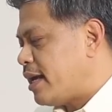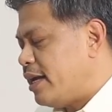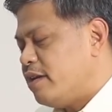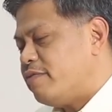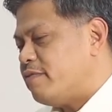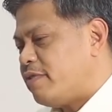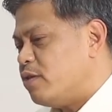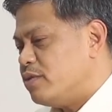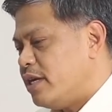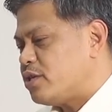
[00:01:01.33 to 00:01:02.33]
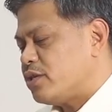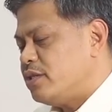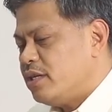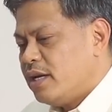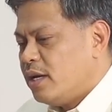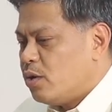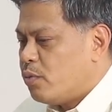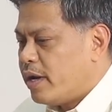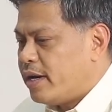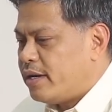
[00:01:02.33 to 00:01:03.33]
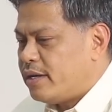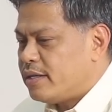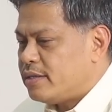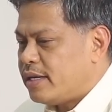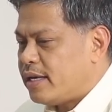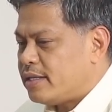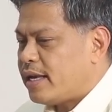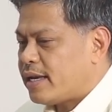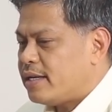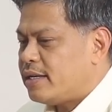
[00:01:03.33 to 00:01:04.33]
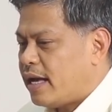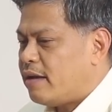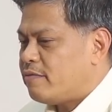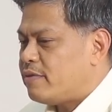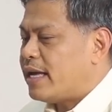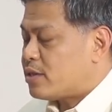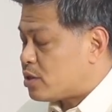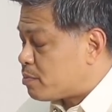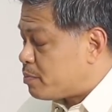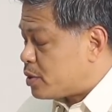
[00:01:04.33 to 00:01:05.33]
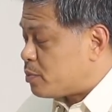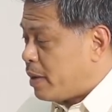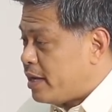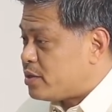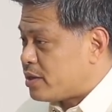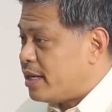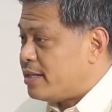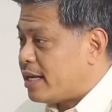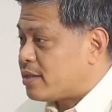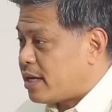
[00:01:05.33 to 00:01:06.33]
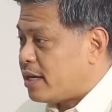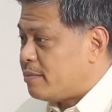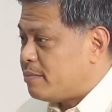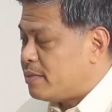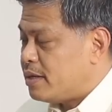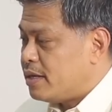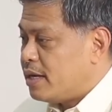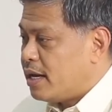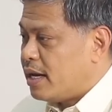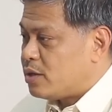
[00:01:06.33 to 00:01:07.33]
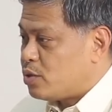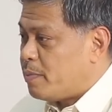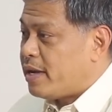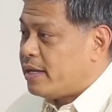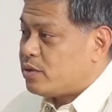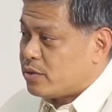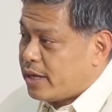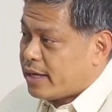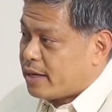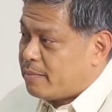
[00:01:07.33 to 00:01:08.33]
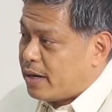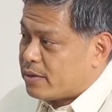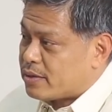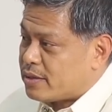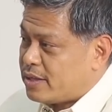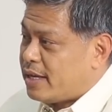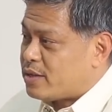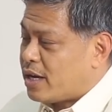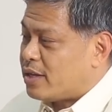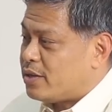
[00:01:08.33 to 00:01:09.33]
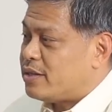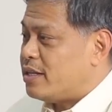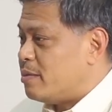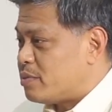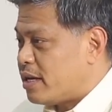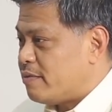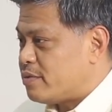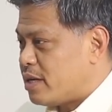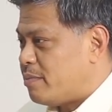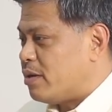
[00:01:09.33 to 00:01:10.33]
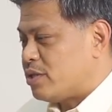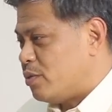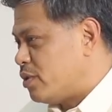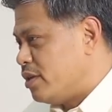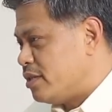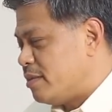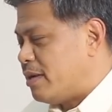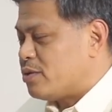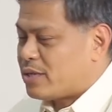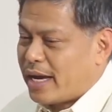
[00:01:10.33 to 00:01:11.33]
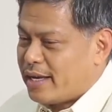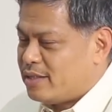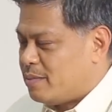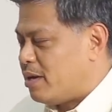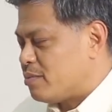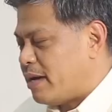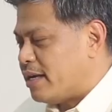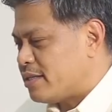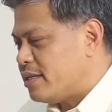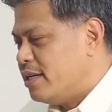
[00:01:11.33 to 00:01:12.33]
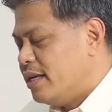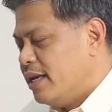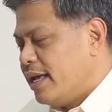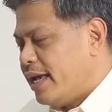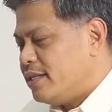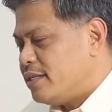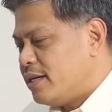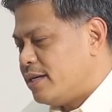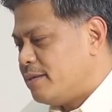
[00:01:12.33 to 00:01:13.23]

kind of a foundation where they can have that space and that time to begin to think about things other than themselves, about the world, about science, about math. No? And